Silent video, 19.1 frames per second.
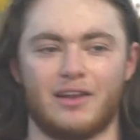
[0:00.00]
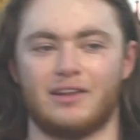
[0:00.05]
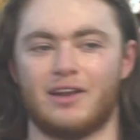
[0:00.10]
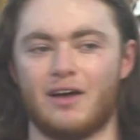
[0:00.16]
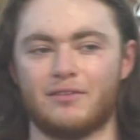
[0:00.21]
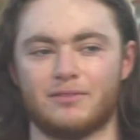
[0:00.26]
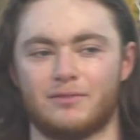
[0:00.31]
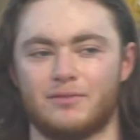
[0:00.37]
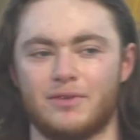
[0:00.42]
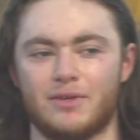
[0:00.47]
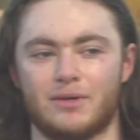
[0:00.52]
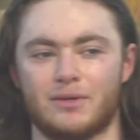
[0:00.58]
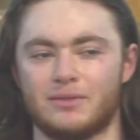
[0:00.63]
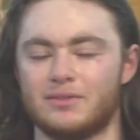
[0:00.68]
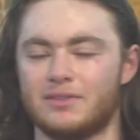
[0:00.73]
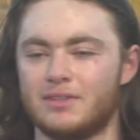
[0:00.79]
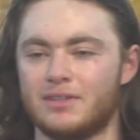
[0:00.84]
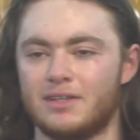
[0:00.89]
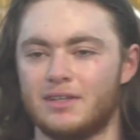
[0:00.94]
and off the field,
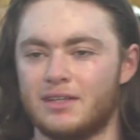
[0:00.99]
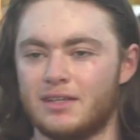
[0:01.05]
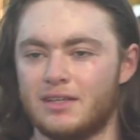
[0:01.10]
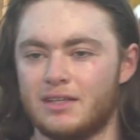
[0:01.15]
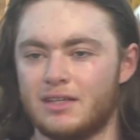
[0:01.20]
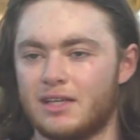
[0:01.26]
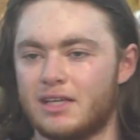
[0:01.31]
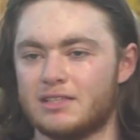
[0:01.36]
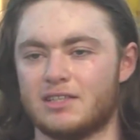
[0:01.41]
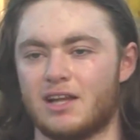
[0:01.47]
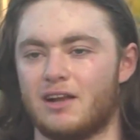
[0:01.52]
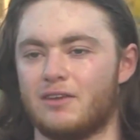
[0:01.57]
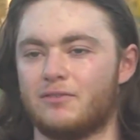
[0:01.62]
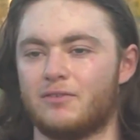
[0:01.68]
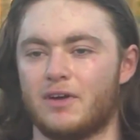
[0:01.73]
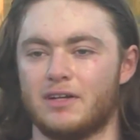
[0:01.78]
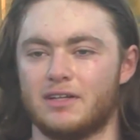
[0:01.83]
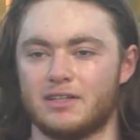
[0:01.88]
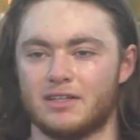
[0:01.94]
he's not
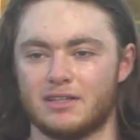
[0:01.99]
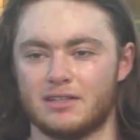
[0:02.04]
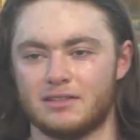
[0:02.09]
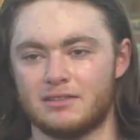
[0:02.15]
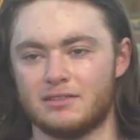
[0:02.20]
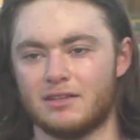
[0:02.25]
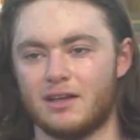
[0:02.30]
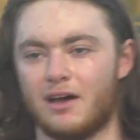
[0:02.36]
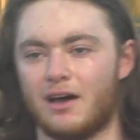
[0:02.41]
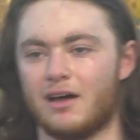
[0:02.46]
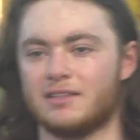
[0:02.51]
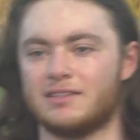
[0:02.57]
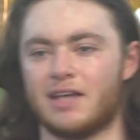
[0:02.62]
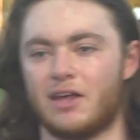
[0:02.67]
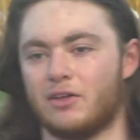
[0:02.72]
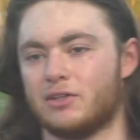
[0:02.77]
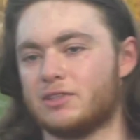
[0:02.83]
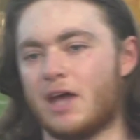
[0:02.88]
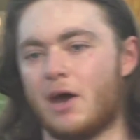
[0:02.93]
afraid to uh,
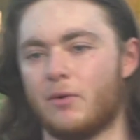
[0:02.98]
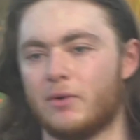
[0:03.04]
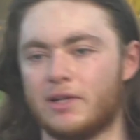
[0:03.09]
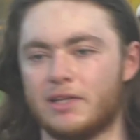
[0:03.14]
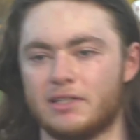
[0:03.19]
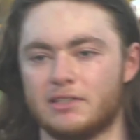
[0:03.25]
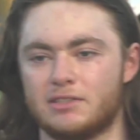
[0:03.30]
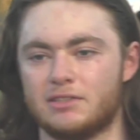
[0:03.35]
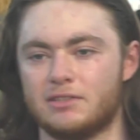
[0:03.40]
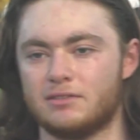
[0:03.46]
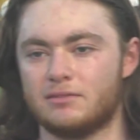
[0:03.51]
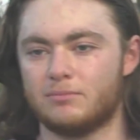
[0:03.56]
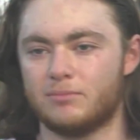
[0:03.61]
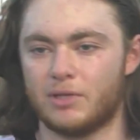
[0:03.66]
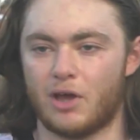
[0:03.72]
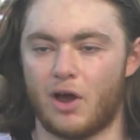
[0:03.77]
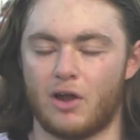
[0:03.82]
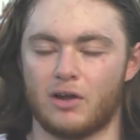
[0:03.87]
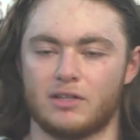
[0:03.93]
tell us how it is,
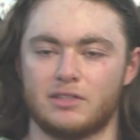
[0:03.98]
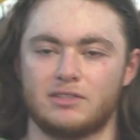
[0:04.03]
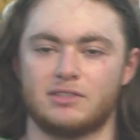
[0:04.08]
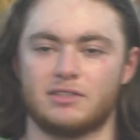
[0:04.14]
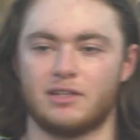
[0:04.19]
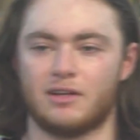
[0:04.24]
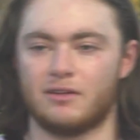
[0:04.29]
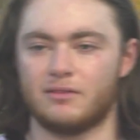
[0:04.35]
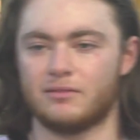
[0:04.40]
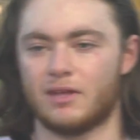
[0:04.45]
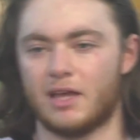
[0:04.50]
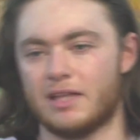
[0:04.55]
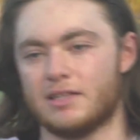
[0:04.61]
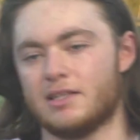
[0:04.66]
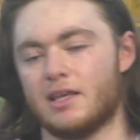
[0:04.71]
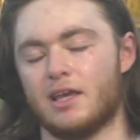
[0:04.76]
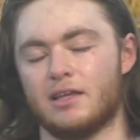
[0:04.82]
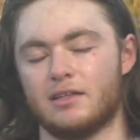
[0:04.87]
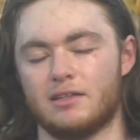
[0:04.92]
be honest, you know. It,
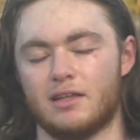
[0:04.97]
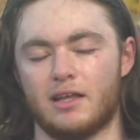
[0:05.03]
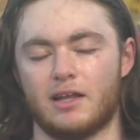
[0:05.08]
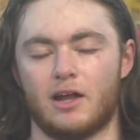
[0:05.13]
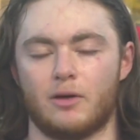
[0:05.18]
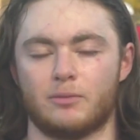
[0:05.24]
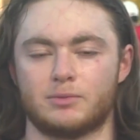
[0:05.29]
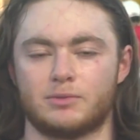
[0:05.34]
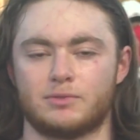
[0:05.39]
it, it helps